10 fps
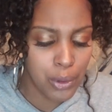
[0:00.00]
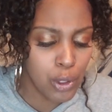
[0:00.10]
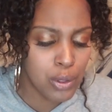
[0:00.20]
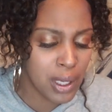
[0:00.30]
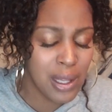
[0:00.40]

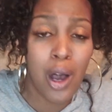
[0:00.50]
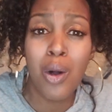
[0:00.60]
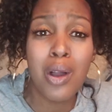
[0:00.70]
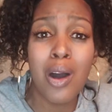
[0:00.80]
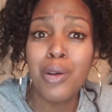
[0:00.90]
using a
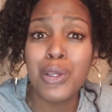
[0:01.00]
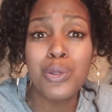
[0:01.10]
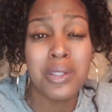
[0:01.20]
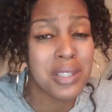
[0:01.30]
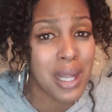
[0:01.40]
logo,
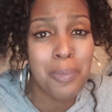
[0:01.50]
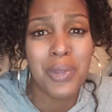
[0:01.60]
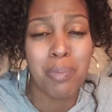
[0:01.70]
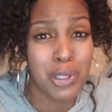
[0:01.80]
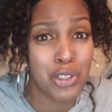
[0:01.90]
using
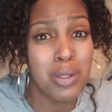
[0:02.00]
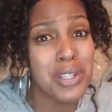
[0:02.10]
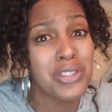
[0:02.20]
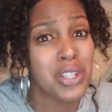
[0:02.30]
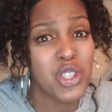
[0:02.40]
something. But you need
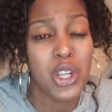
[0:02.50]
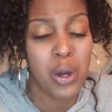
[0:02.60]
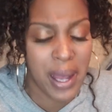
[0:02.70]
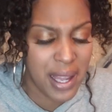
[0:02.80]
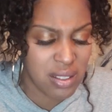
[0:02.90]
to sit
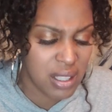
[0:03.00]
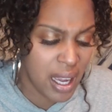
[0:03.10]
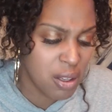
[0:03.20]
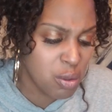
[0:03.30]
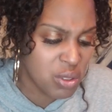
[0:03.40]
your ass
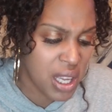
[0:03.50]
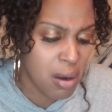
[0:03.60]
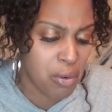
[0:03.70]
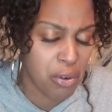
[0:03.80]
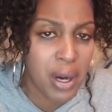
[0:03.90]
down. You
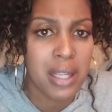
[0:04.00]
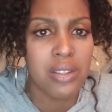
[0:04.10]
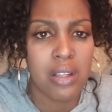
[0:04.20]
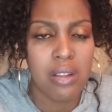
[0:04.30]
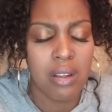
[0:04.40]
sound
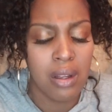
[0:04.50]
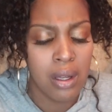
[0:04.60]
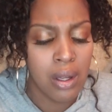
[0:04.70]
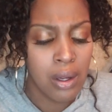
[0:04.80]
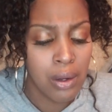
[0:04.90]
crazy.
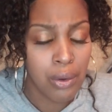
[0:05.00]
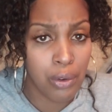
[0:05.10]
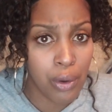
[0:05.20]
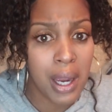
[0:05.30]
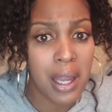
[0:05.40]

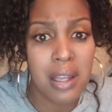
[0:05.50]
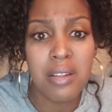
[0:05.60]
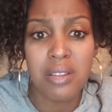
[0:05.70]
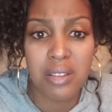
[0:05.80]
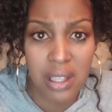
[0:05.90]

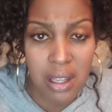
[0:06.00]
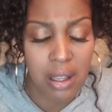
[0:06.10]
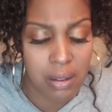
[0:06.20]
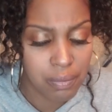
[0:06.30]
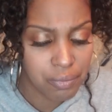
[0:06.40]

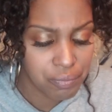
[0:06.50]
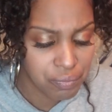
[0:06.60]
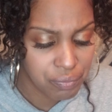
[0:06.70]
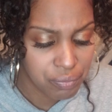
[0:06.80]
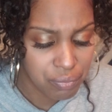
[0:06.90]
Crazy.
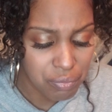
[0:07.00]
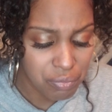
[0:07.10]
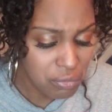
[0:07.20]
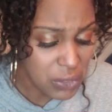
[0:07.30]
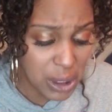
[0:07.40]

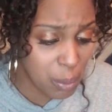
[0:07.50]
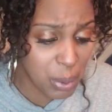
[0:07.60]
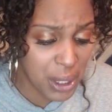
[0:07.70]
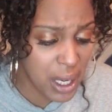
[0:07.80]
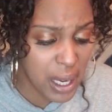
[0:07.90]

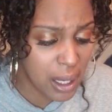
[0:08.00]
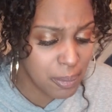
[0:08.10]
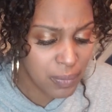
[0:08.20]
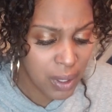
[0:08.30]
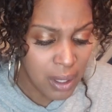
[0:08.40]
But yeah,
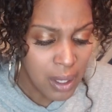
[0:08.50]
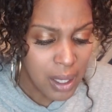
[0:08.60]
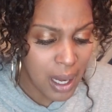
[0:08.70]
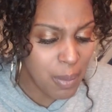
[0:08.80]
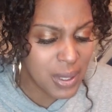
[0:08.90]

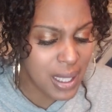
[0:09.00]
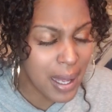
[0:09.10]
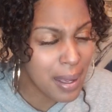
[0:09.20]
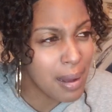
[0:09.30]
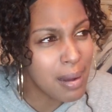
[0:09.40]
I was
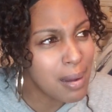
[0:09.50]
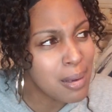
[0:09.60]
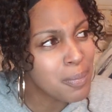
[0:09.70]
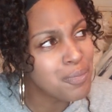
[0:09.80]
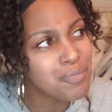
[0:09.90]
like,
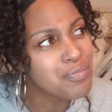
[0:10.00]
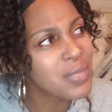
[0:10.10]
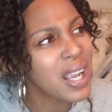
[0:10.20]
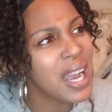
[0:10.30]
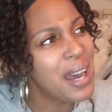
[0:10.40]

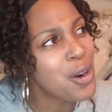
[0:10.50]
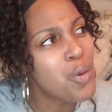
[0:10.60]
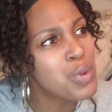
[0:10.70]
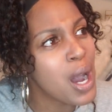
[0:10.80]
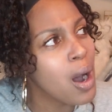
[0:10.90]
I
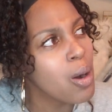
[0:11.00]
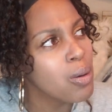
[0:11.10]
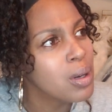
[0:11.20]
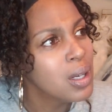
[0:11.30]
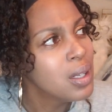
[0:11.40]
don't know.